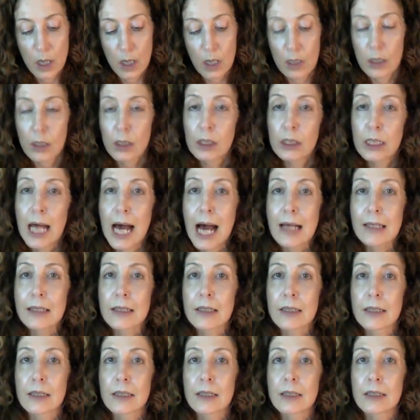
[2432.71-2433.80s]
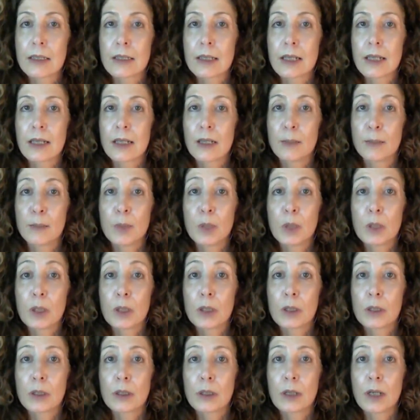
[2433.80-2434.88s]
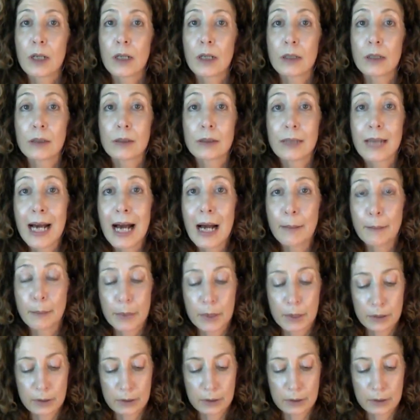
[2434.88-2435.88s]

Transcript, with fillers: her glasses and the book on her lap,